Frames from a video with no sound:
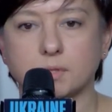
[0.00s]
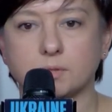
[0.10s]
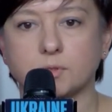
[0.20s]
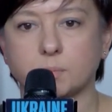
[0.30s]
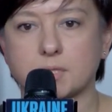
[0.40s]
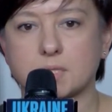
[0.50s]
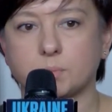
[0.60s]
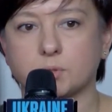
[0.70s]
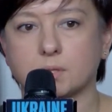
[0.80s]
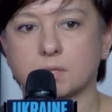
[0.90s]
in the
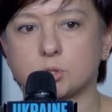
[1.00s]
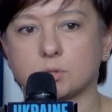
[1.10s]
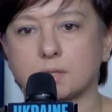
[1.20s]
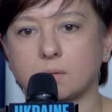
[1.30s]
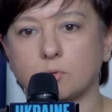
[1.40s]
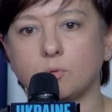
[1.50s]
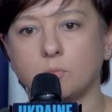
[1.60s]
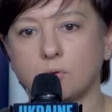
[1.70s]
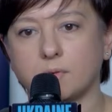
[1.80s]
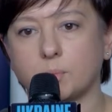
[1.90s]
most terrible ones, there
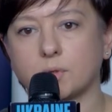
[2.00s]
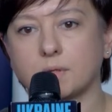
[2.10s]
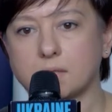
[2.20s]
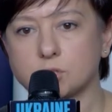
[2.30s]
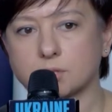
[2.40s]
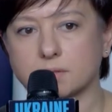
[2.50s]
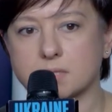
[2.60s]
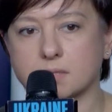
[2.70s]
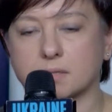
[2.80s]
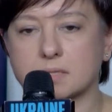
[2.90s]
was
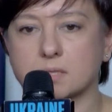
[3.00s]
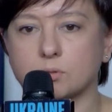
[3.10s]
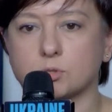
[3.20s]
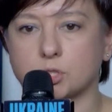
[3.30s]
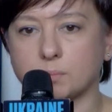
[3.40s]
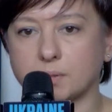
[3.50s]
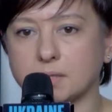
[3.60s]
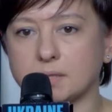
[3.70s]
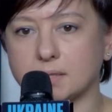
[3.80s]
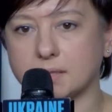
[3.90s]
information that the
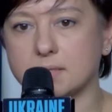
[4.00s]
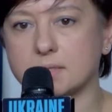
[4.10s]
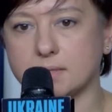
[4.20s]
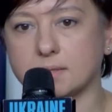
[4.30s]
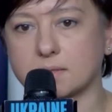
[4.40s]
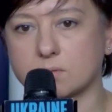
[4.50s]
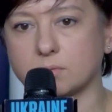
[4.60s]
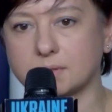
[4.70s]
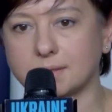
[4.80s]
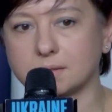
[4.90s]
conditions were
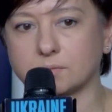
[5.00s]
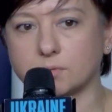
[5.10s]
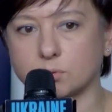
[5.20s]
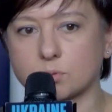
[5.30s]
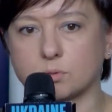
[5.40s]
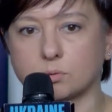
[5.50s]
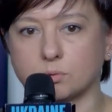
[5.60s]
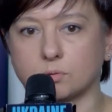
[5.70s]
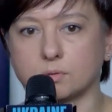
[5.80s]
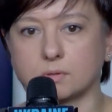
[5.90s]
improved there.
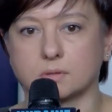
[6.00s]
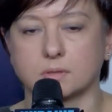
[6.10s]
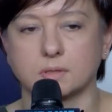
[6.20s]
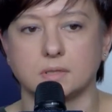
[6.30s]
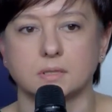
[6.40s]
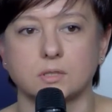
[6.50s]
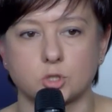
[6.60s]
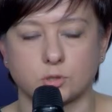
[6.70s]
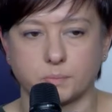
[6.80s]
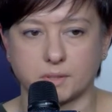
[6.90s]
So again,
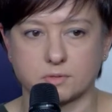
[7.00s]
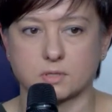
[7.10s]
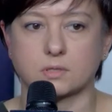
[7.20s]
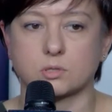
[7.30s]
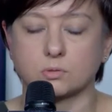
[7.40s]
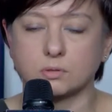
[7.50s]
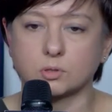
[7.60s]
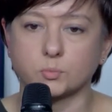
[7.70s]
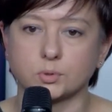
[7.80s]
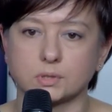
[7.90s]
that's a small, but
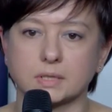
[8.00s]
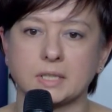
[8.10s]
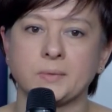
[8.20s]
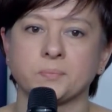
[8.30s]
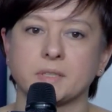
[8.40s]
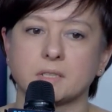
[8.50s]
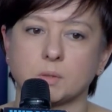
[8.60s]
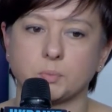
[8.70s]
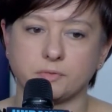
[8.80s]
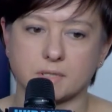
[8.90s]
still it's a
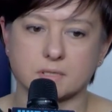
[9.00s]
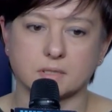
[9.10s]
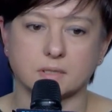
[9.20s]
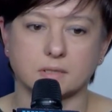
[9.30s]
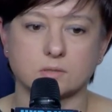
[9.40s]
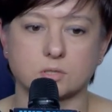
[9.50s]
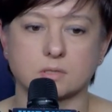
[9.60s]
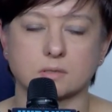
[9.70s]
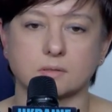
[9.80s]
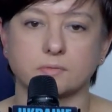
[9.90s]
result of our
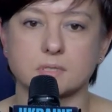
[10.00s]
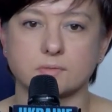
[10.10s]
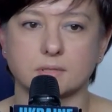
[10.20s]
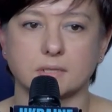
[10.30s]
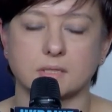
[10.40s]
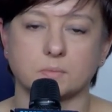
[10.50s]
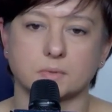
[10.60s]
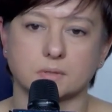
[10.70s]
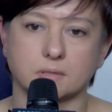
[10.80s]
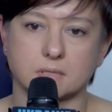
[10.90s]
human rights work
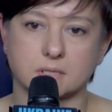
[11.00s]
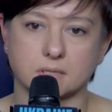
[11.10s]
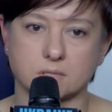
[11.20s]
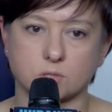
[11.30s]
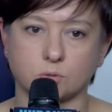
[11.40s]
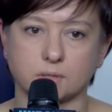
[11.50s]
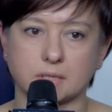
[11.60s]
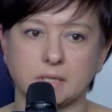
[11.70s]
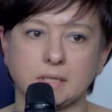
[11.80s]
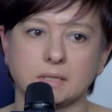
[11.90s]
related to
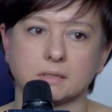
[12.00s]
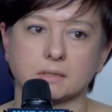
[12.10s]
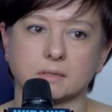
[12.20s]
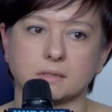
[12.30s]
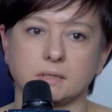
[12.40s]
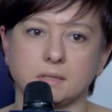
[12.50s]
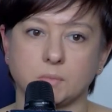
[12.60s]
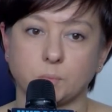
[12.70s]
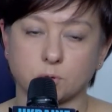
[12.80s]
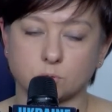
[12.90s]
coverage of those
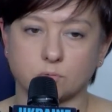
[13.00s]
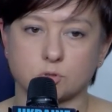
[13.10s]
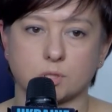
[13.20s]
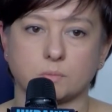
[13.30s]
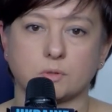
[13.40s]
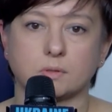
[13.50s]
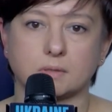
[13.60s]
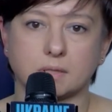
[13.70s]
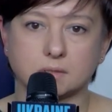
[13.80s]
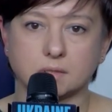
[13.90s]
stories. And
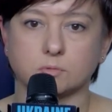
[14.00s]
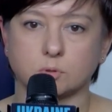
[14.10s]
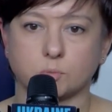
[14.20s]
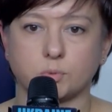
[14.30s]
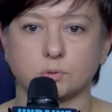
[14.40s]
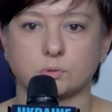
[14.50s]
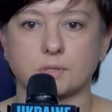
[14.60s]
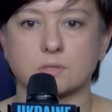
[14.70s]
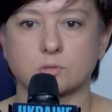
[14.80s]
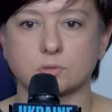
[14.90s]
we
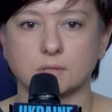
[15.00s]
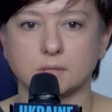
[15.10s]
continue